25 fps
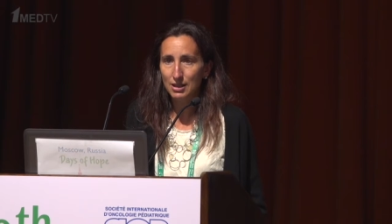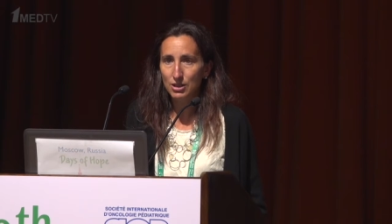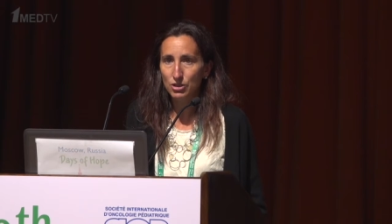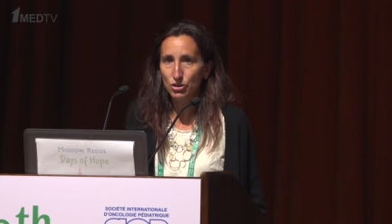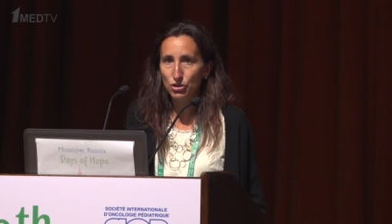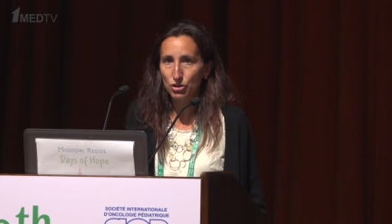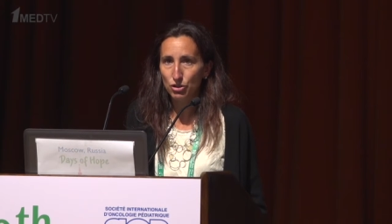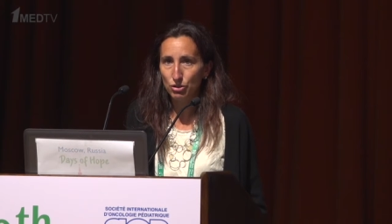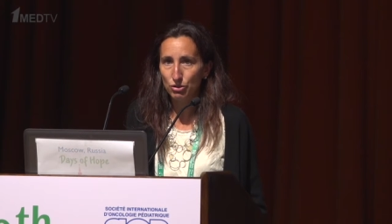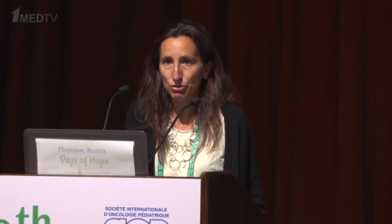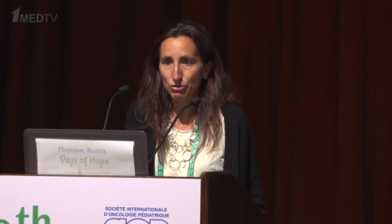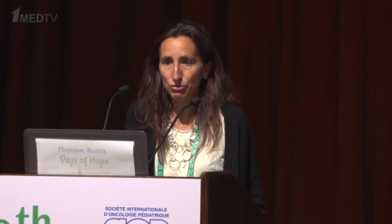
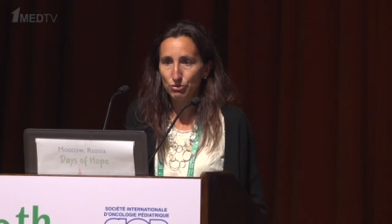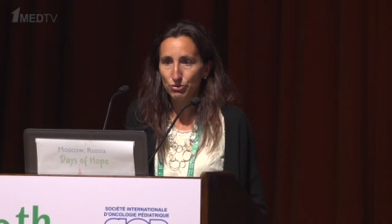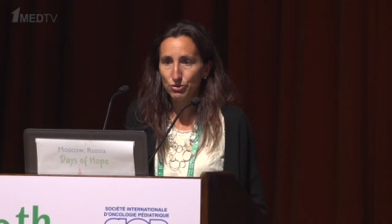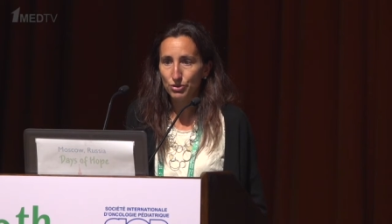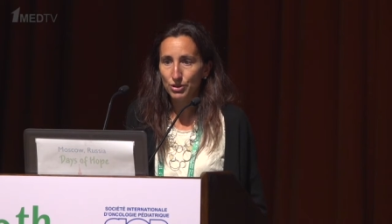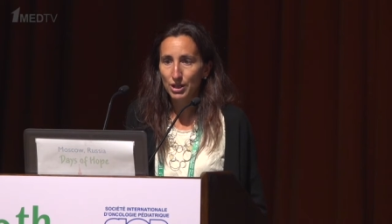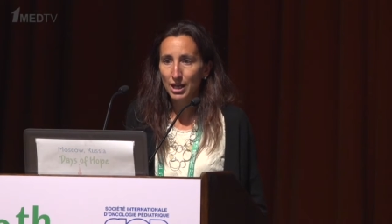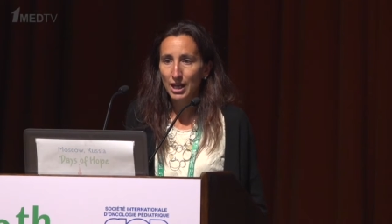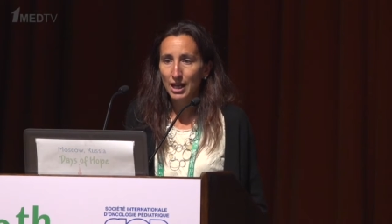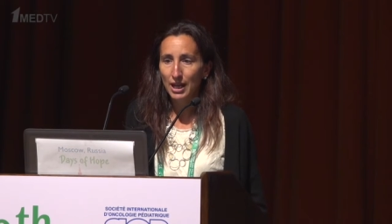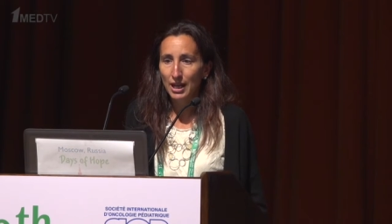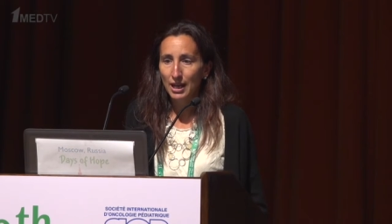Jude's,
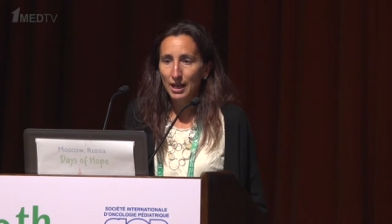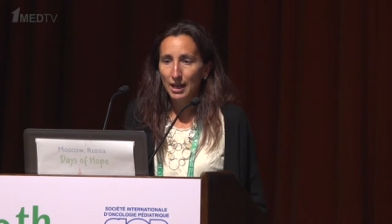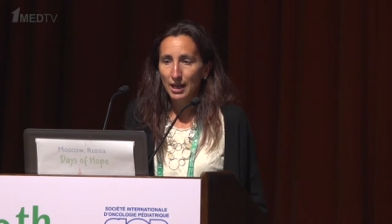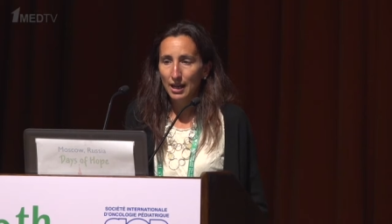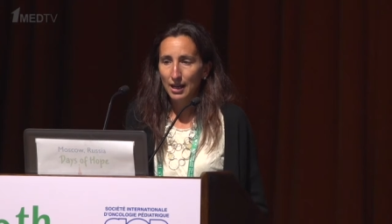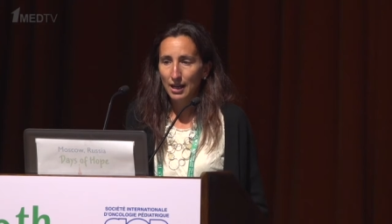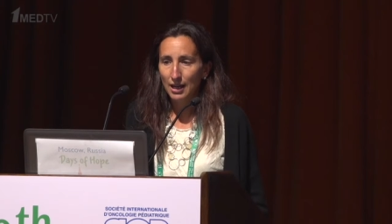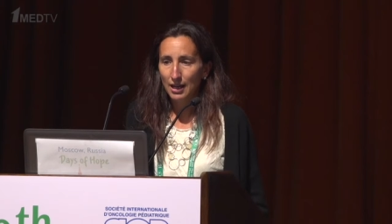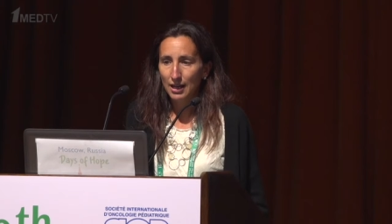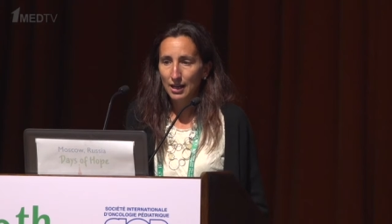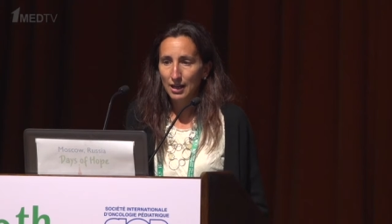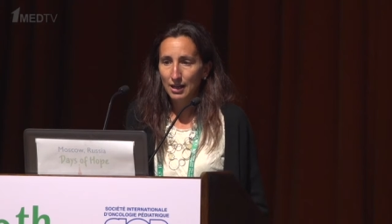
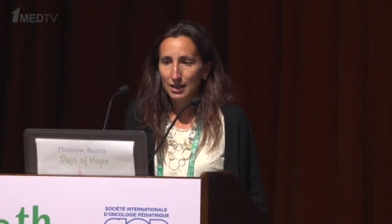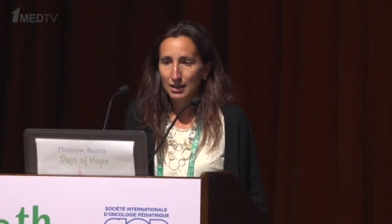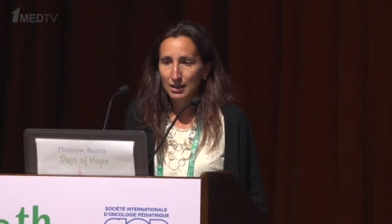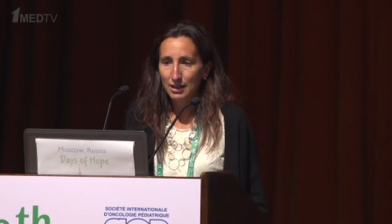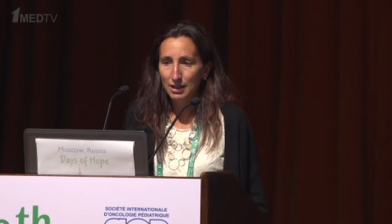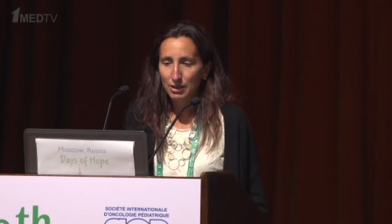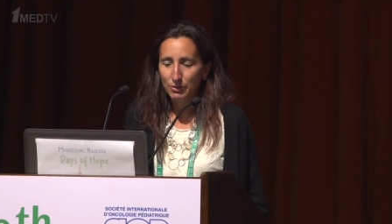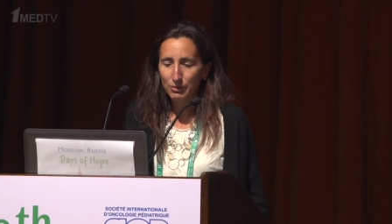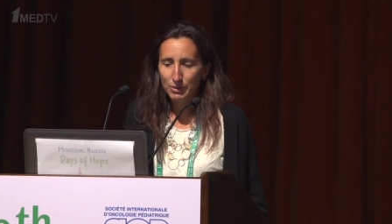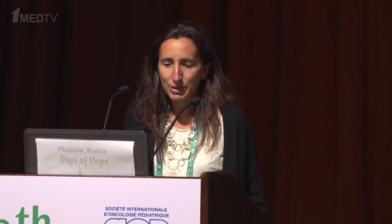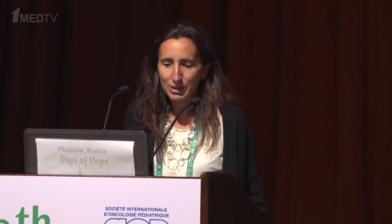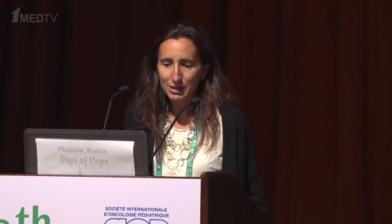and
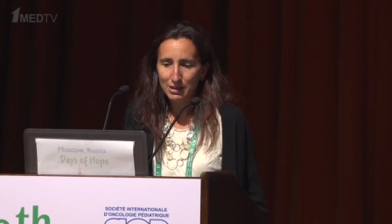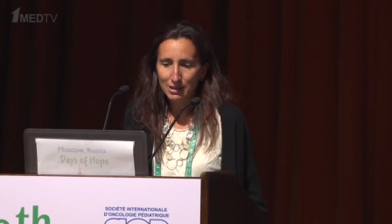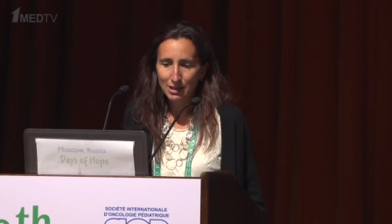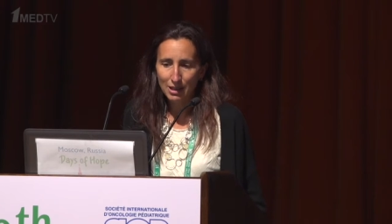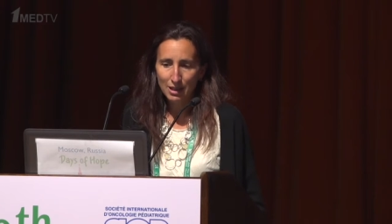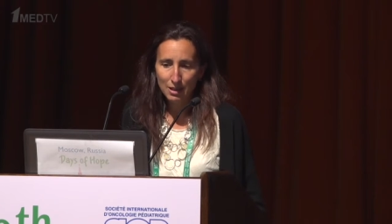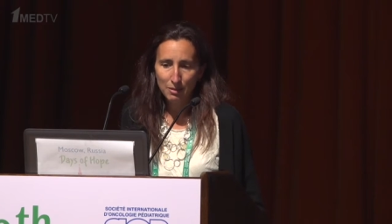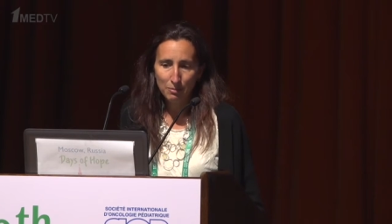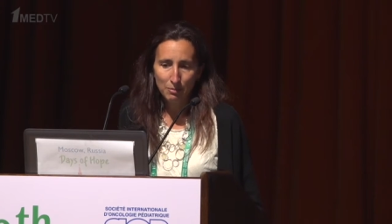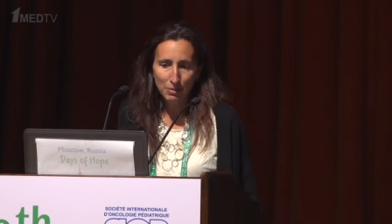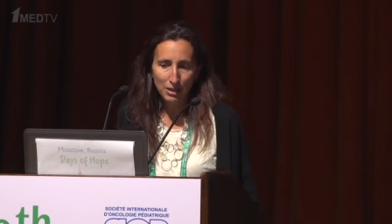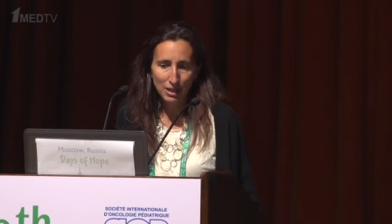it was
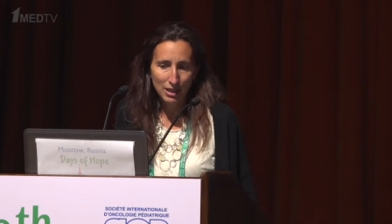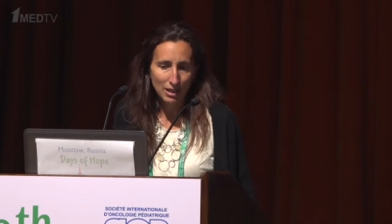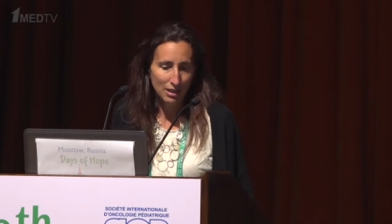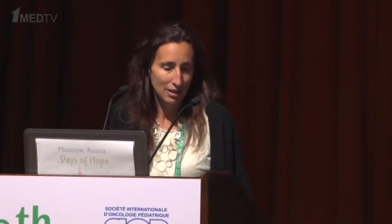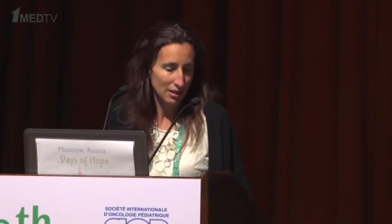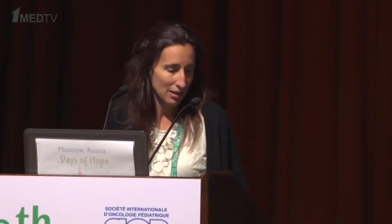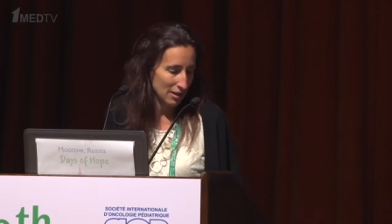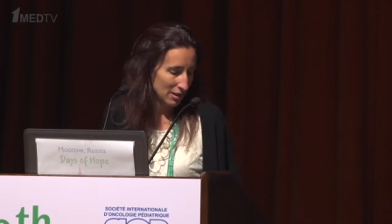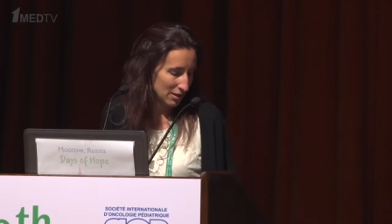led by